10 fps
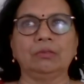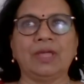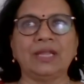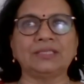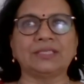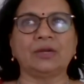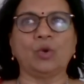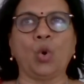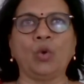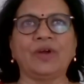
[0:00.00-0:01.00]
there is
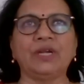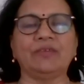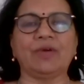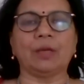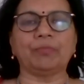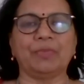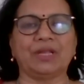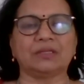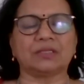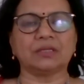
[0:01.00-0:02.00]
an
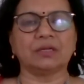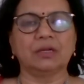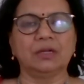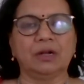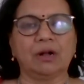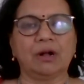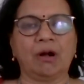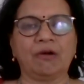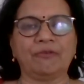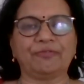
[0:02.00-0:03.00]
overdevelopment
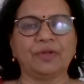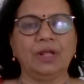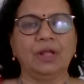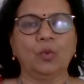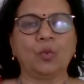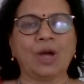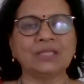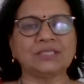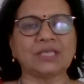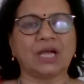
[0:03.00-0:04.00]
of
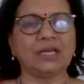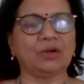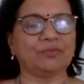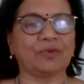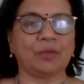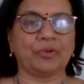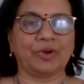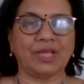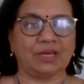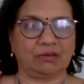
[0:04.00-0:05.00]
one side of our
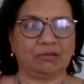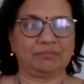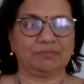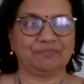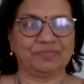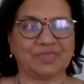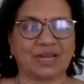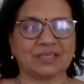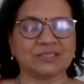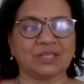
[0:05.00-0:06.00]
brain,
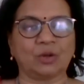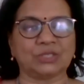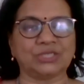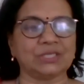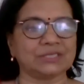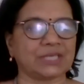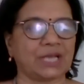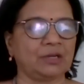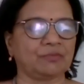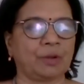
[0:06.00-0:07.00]
that is the logical
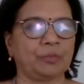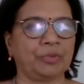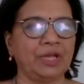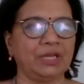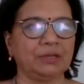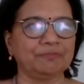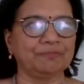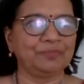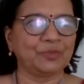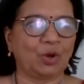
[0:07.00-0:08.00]
side of our brain,
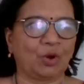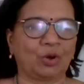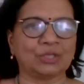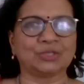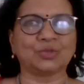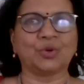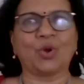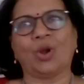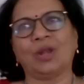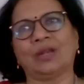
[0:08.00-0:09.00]
or the
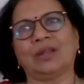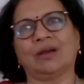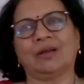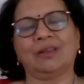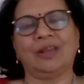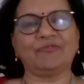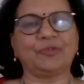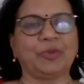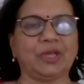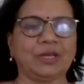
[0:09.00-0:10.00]
so-called
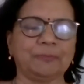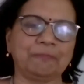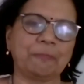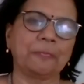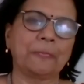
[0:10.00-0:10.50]
left brain,